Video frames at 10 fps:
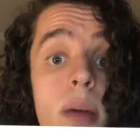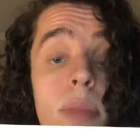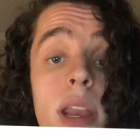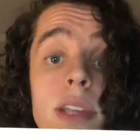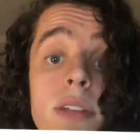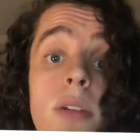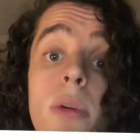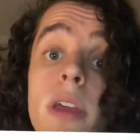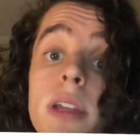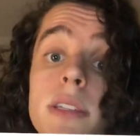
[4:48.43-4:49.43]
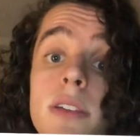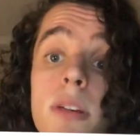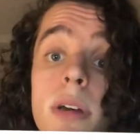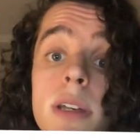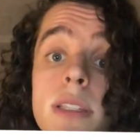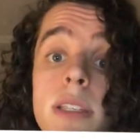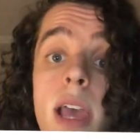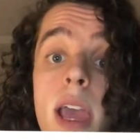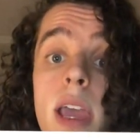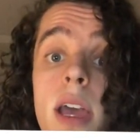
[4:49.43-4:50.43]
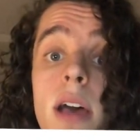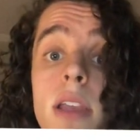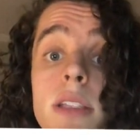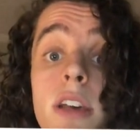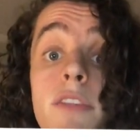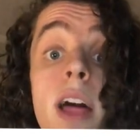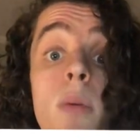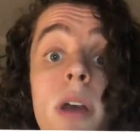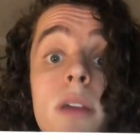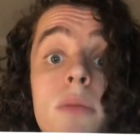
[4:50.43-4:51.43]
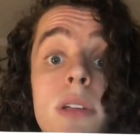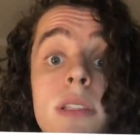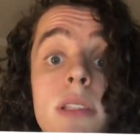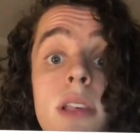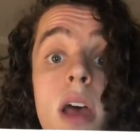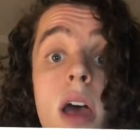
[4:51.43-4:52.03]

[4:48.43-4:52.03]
but I started working at Starbucks, and a flat white was,